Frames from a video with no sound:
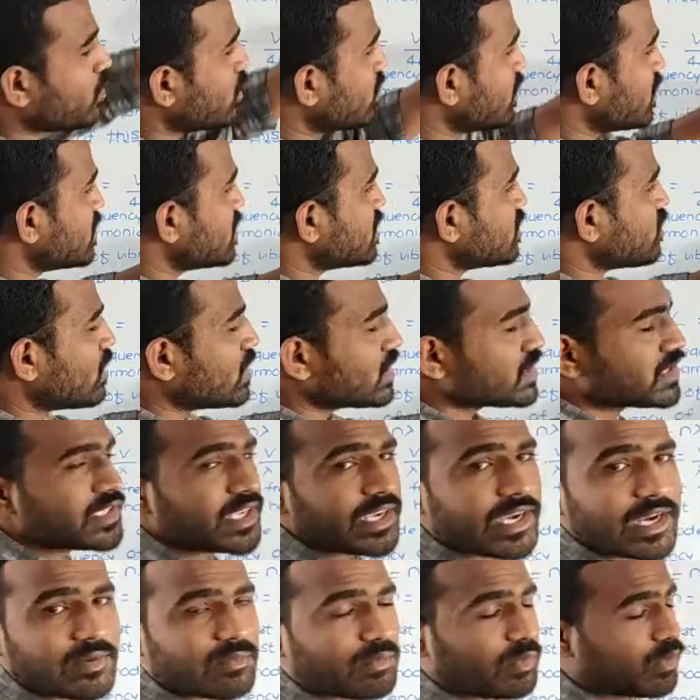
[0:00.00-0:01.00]
mode, this is what
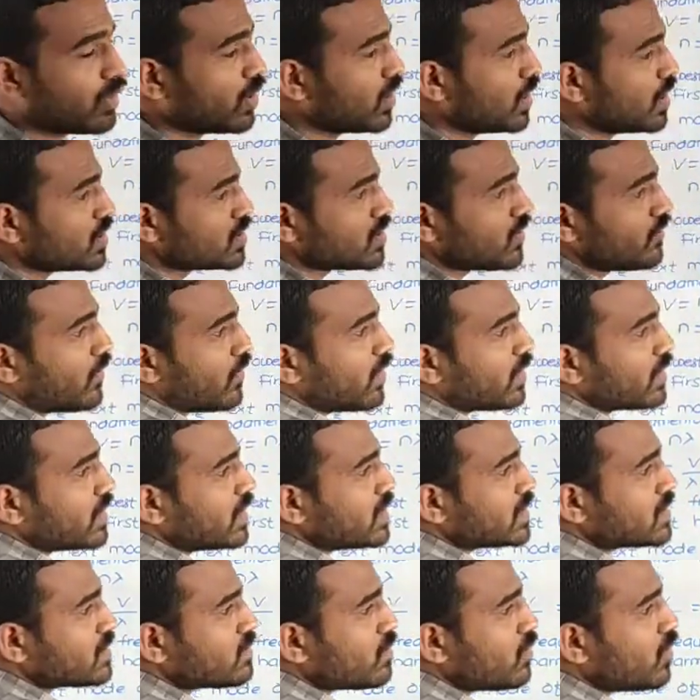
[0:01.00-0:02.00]
second mode. So for
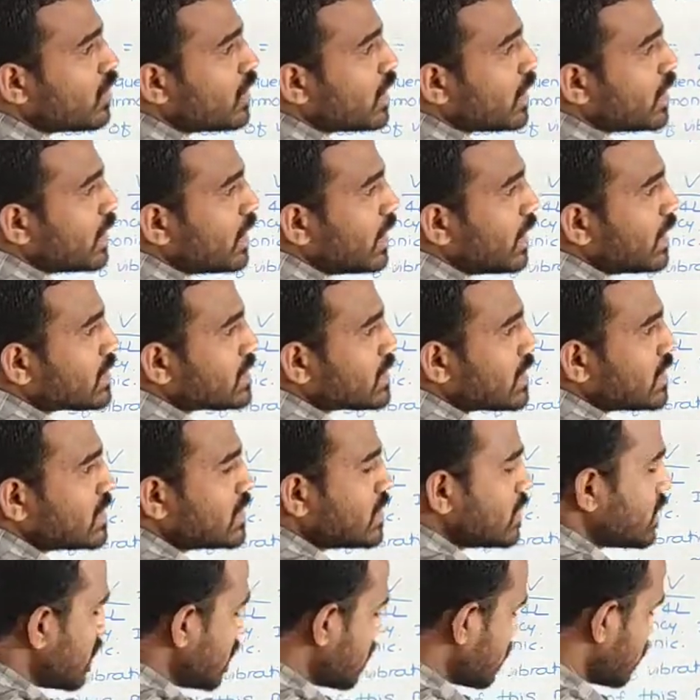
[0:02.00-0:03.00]
this mode, let us consider,